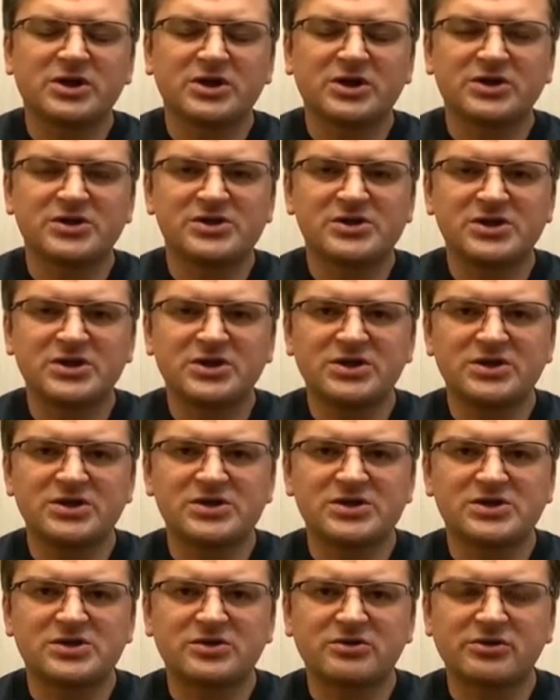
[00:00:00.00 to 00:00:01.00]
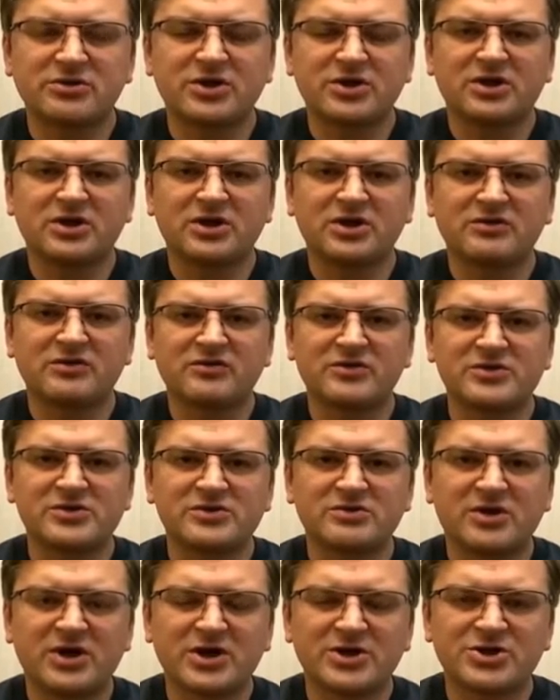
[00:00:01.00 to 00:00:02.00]
cities, critical
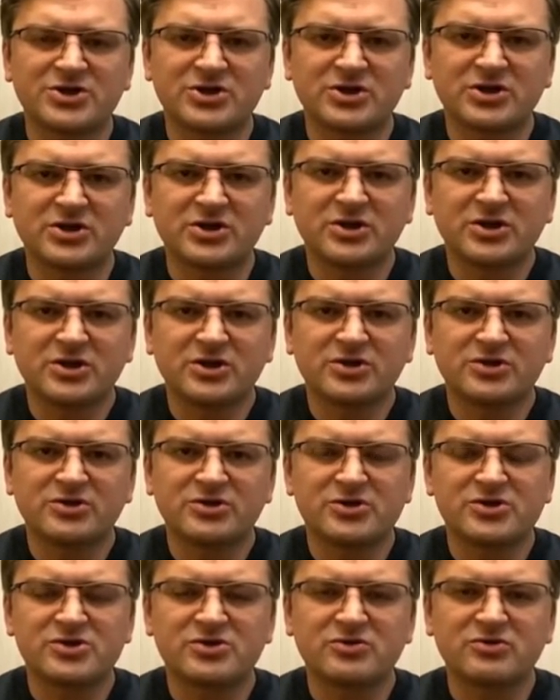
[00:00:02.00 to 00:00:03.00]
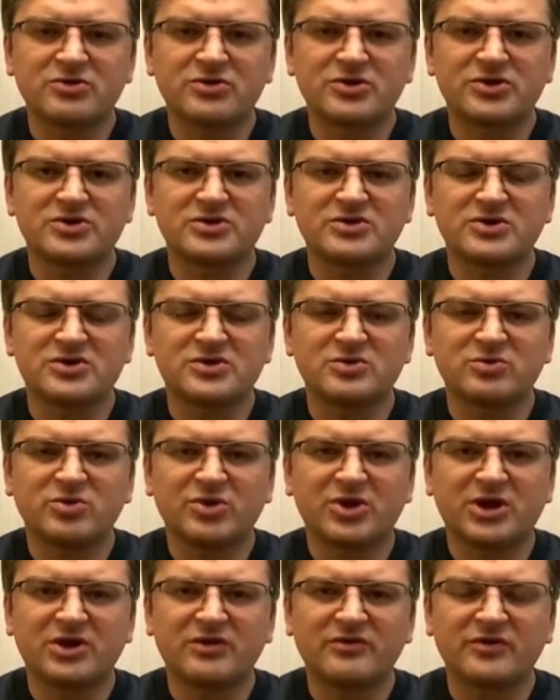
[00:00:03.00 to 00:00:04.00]
infrastructure, destroys the
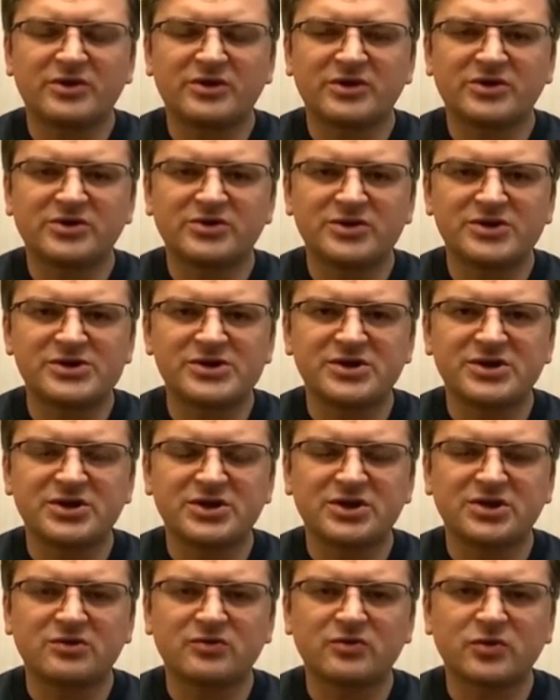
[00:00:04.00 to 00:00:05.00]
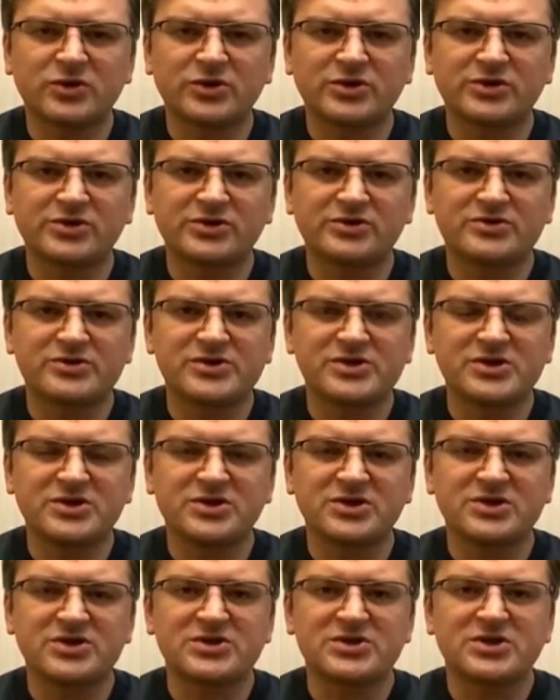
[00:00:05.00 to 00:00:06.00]
supply of electricity and water to
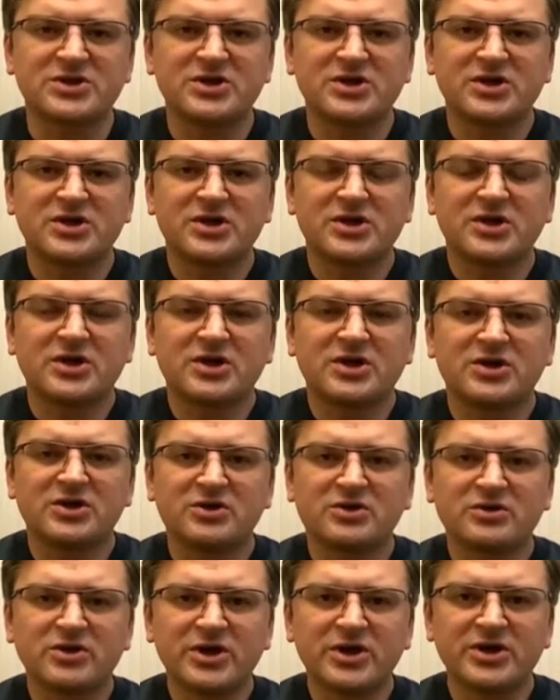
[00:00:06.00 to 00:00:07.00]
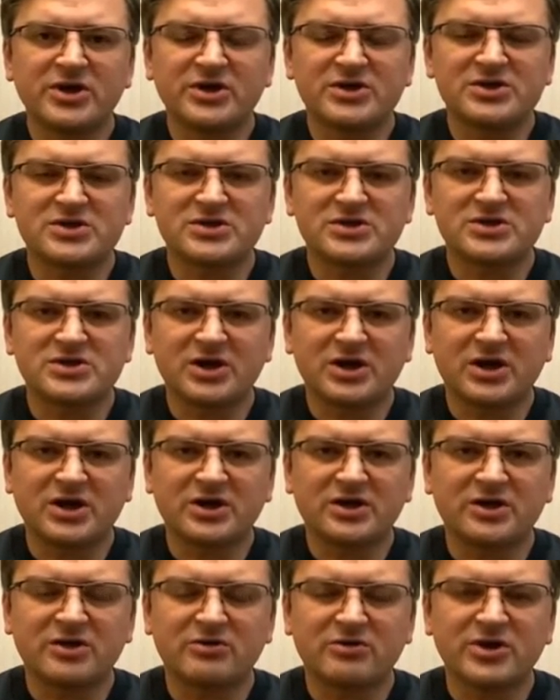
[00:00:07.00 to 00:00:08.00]
cities. Ukrainians are
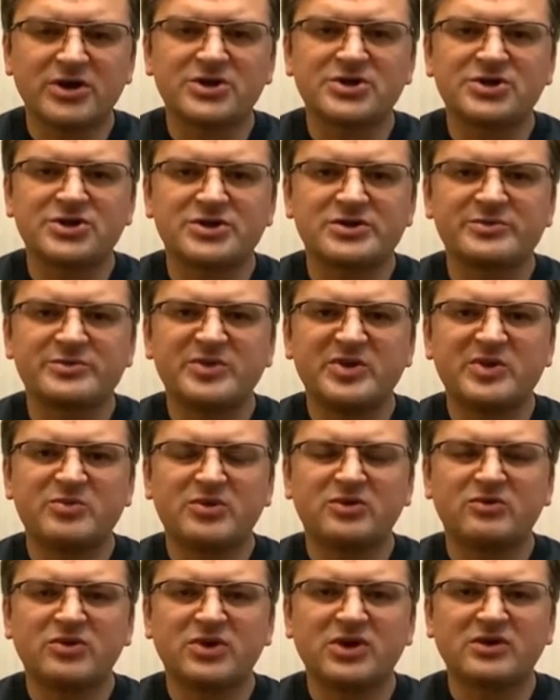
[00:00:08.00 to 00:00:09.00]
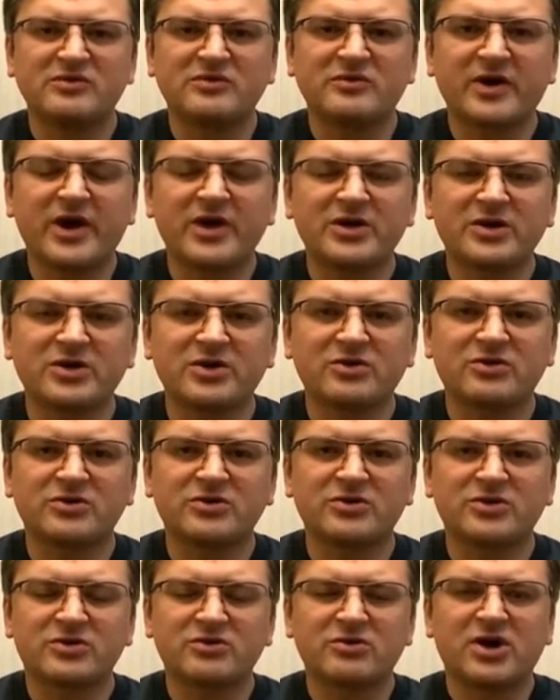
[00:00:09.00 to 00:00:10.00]
courageous people. We are fighting on
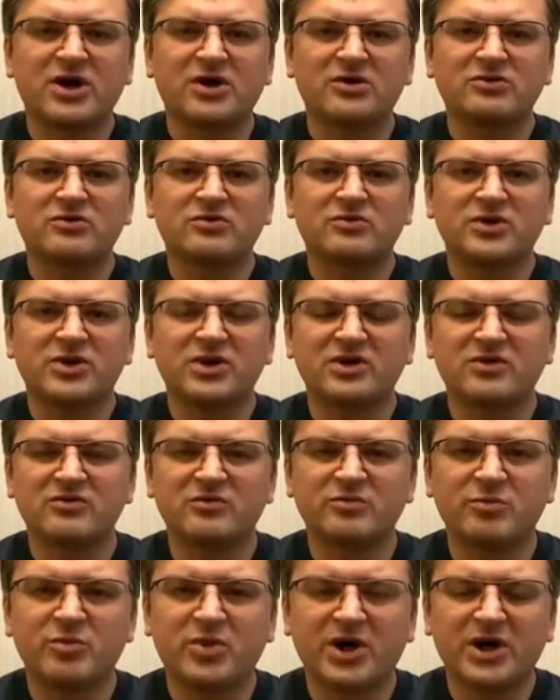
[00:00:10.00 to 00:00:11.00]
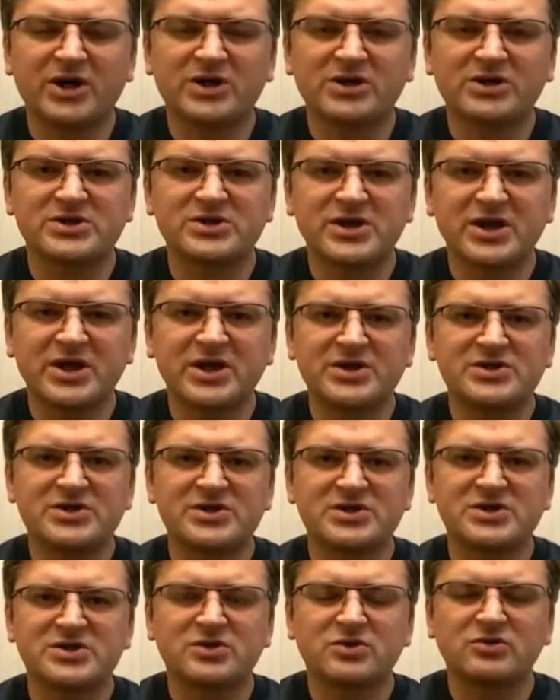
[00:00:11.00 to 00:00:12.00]
the ground. We have pilots,
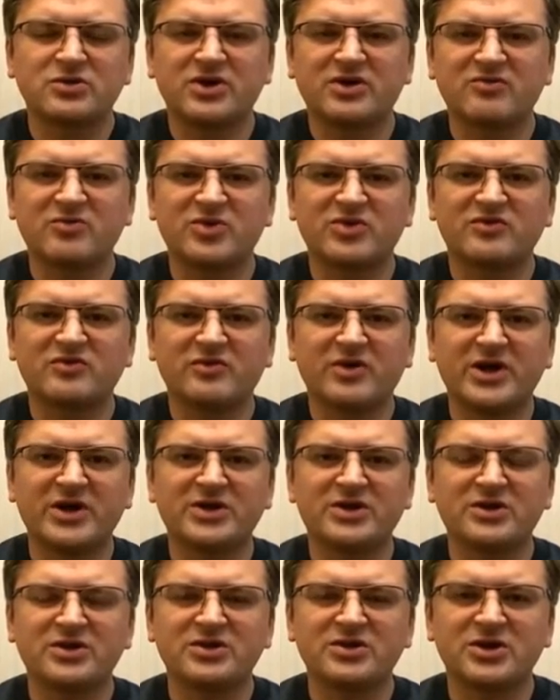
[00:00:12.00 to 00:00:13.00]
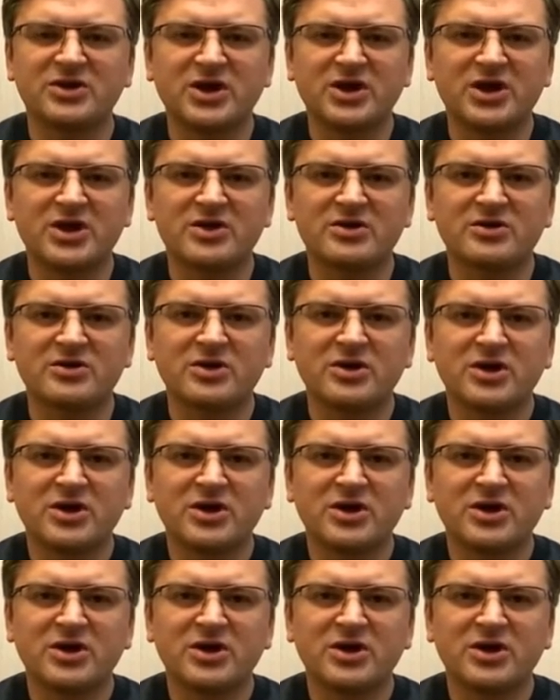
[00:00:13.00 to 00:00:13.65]
aces, who have been fighting in the air,